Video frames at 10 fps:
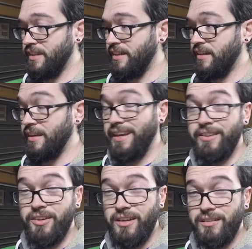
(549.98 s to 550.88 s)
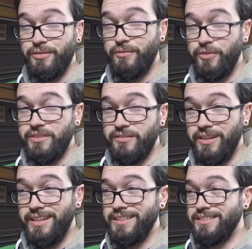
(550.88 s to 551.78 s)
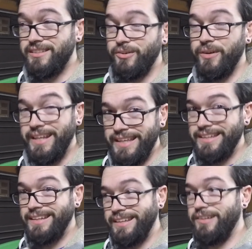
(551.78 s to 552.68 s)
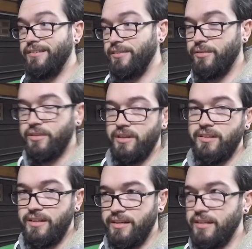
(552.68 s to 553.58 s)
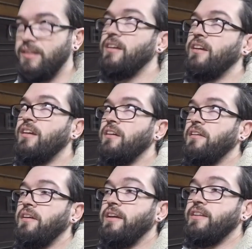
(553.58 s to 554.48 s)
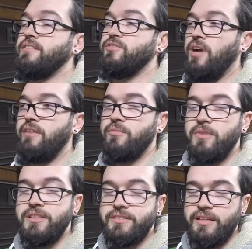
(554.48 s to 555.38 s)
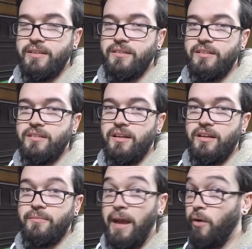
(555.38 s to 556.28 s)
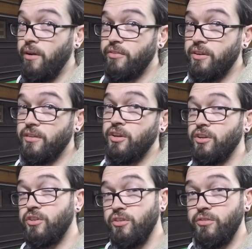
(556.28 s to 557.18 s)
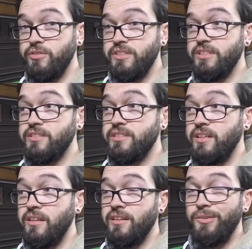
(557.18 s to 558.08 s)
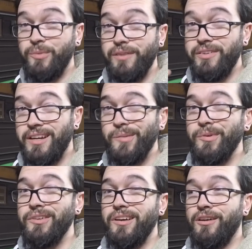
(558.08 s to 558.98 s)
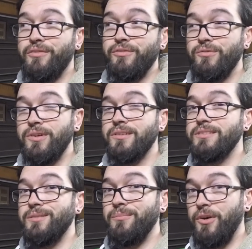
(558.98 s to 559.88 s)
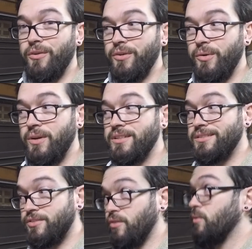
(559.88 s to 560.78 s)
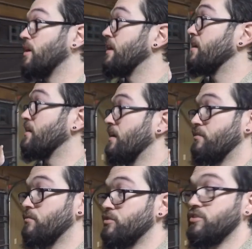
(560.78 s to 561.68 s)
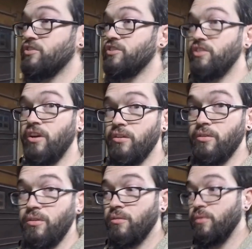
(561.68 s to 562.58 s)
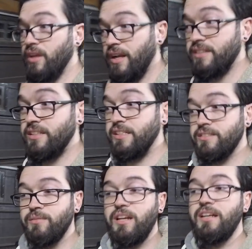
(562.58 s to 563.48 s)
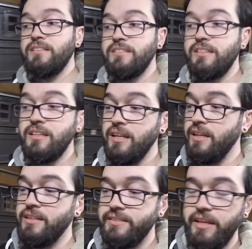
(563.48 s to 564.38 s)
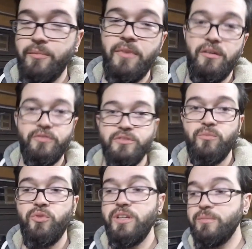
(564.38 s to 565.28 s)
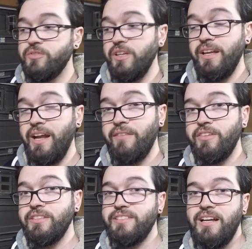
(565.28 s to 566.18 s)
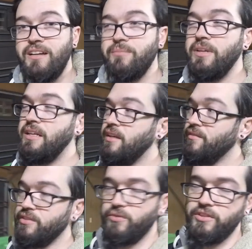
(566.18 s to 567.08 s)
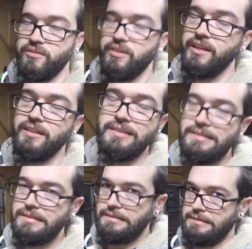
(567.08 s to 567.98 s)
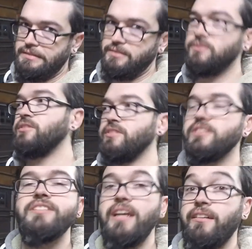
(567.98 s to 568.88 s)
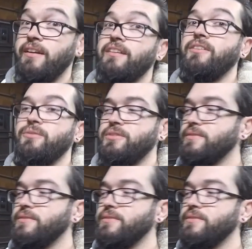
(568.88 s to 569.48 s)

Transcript: at night, and they're calling for freezing rain and snow again here in North Carolina, and it's driving me insane. Um, however, good news is the wife and I are both off of work tomorrow. So if it will just snow, we can actually get some content, take them out for some rips, and have a good time. If it's freezing rain, uh, we're going to see how that goes.